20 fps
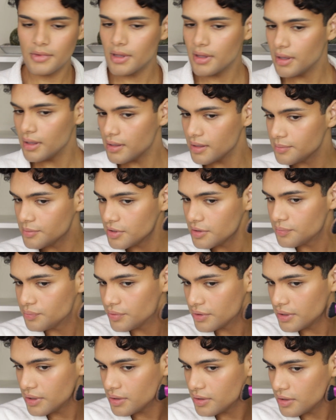And I'm gonna
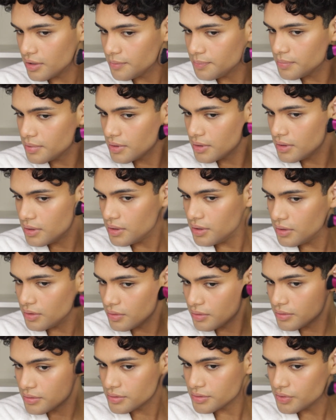bring it up
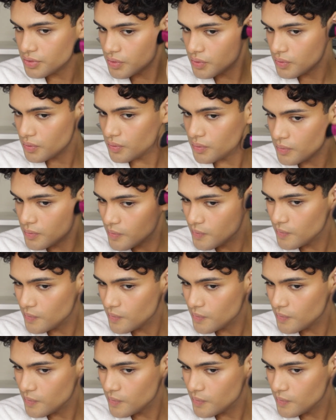here too.